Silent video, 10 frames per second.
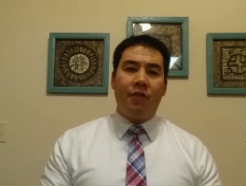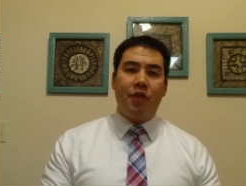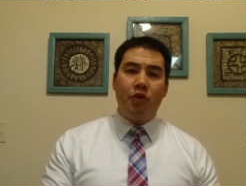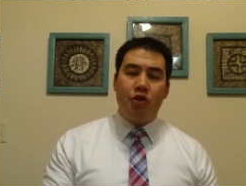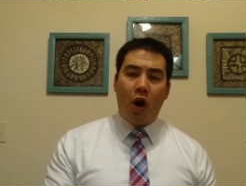if
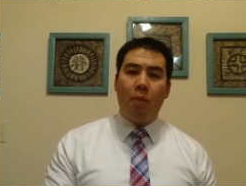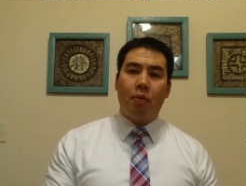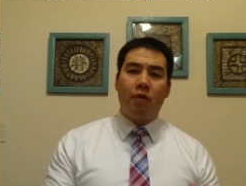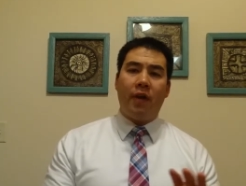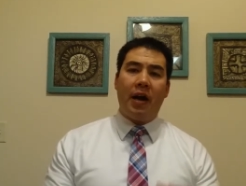you don't
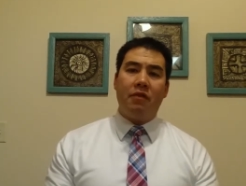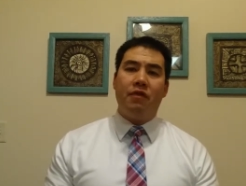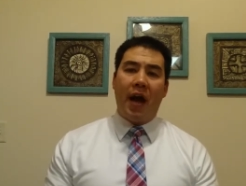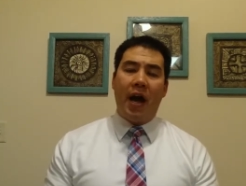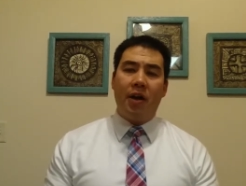provide
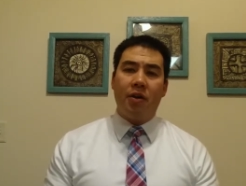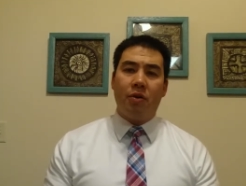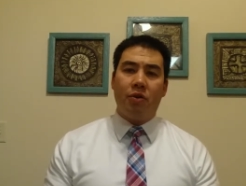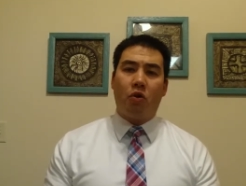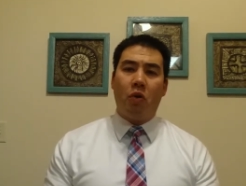
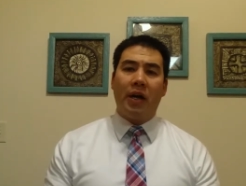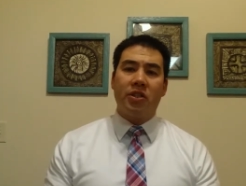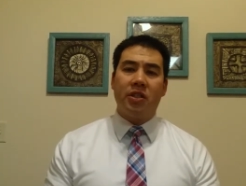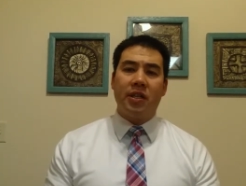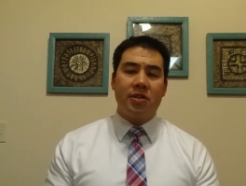value, the
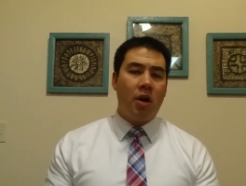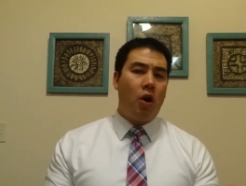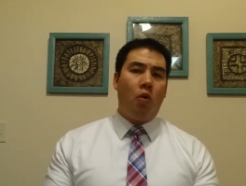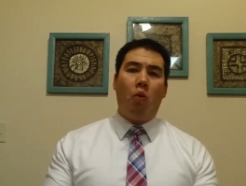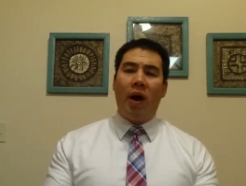question is
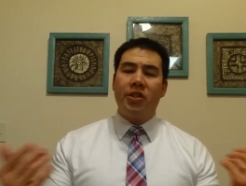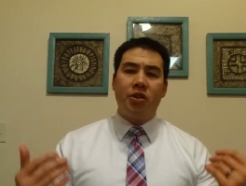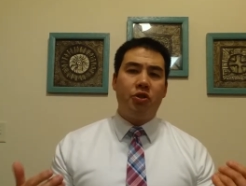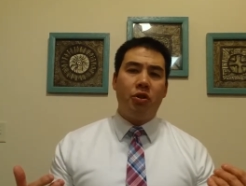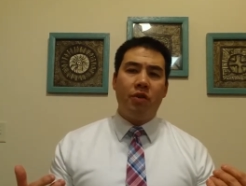why
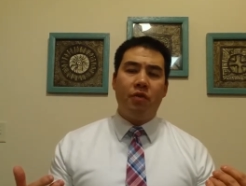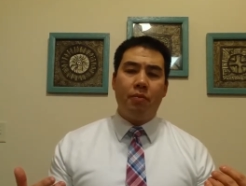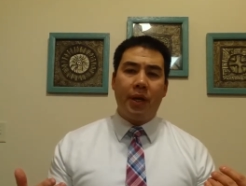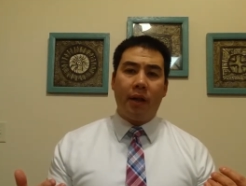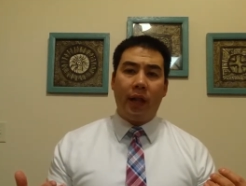should you even
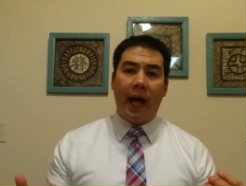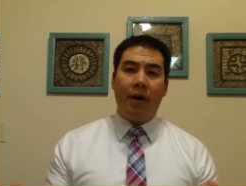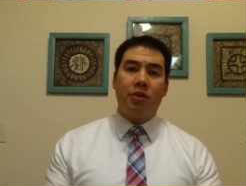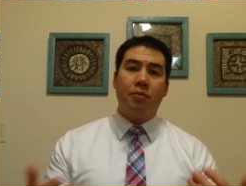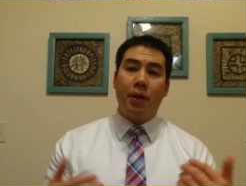be
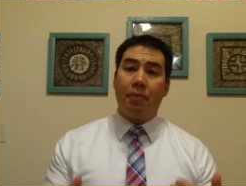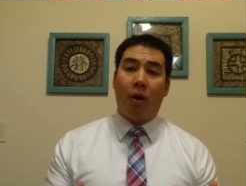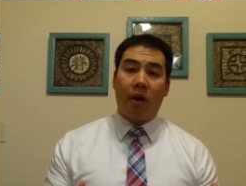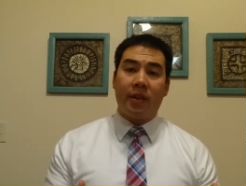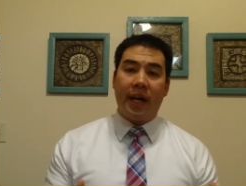allowed to be a
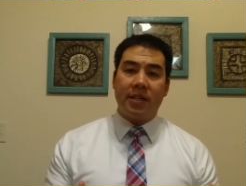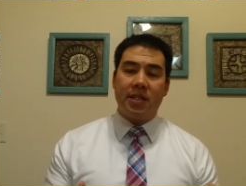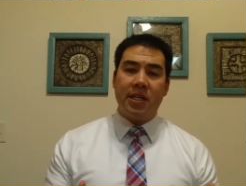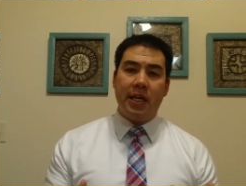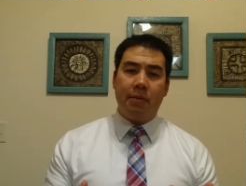part of that
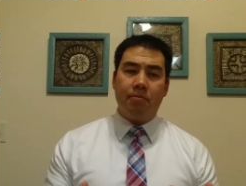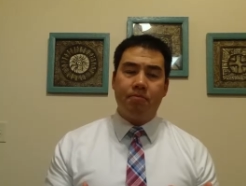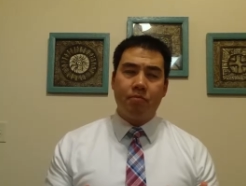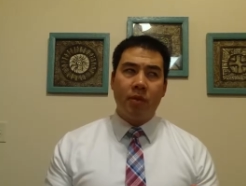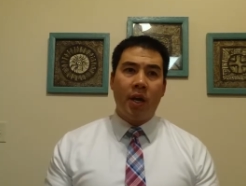team?
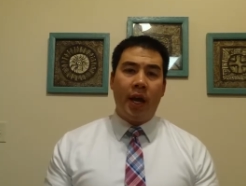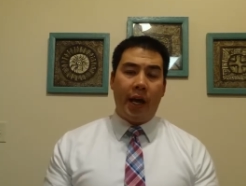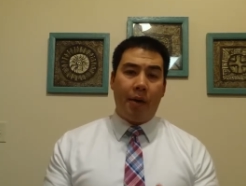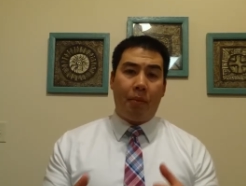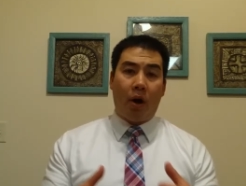
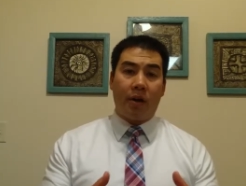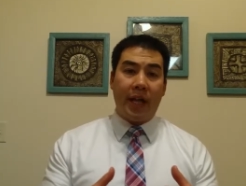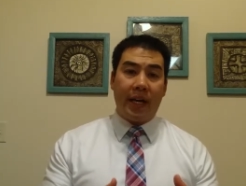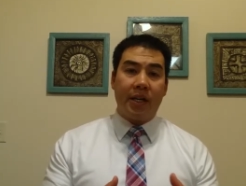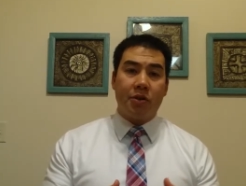and a part of
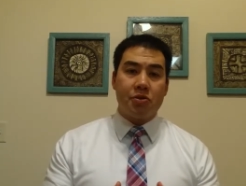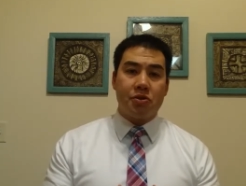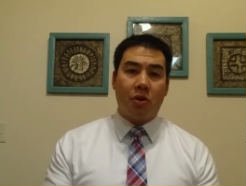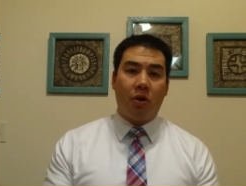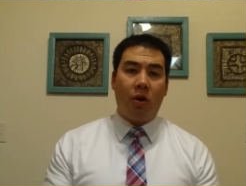that inner
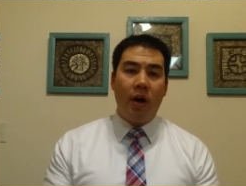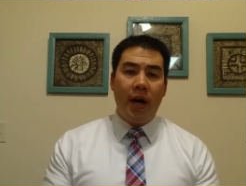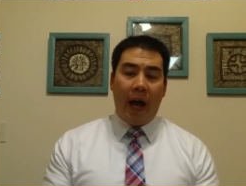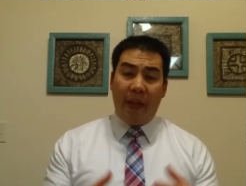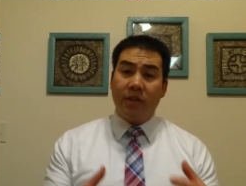circle.
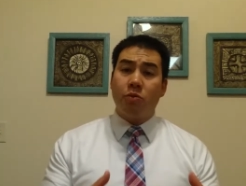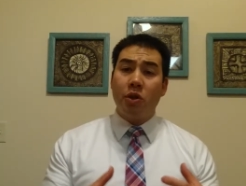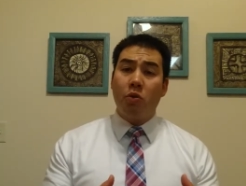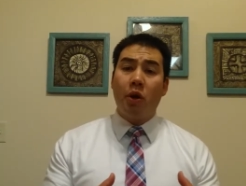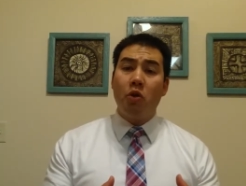And that's
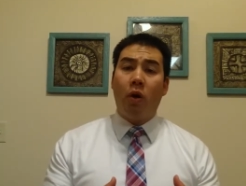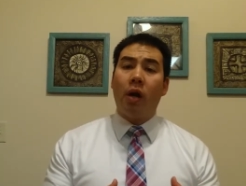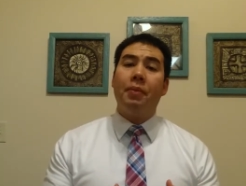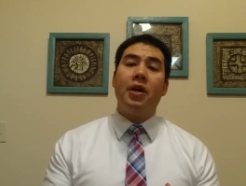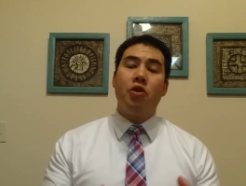really where you
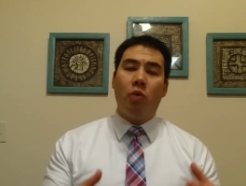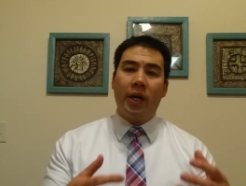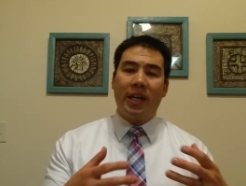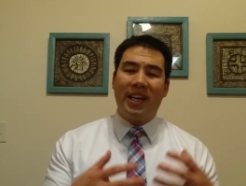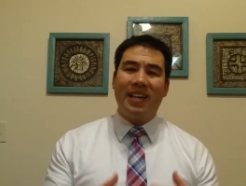want to be. You
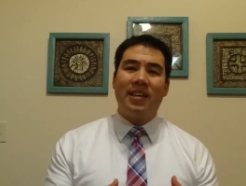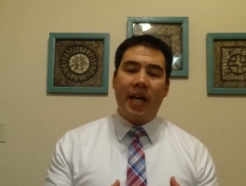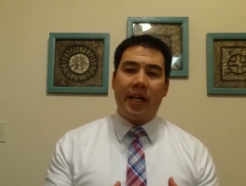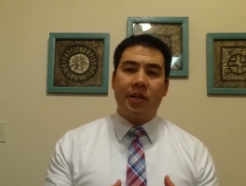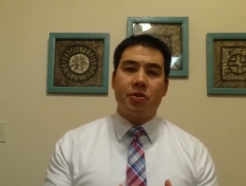want to get to
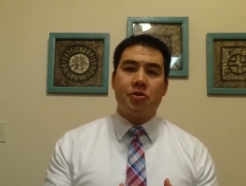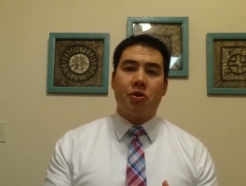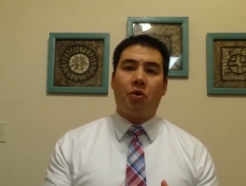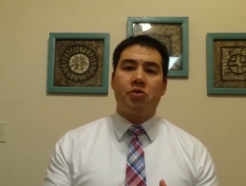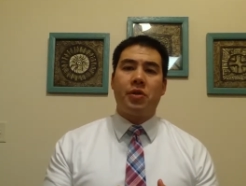that inner
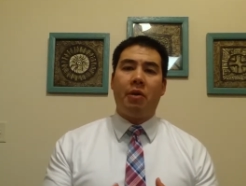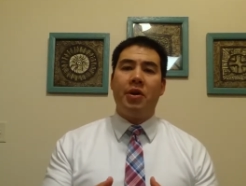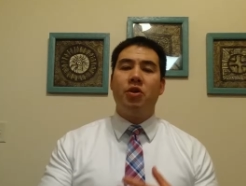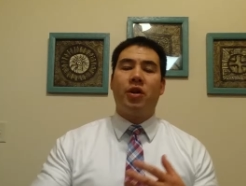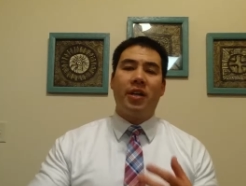circle so that
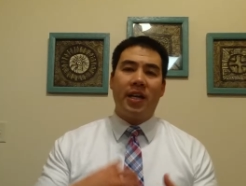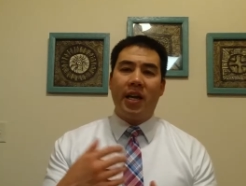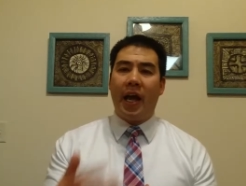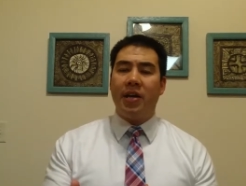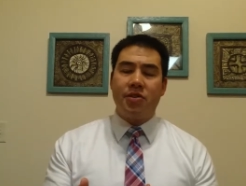way you can
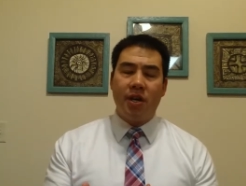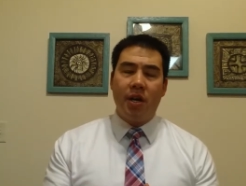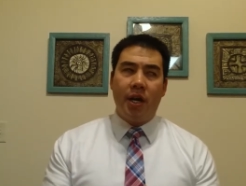engage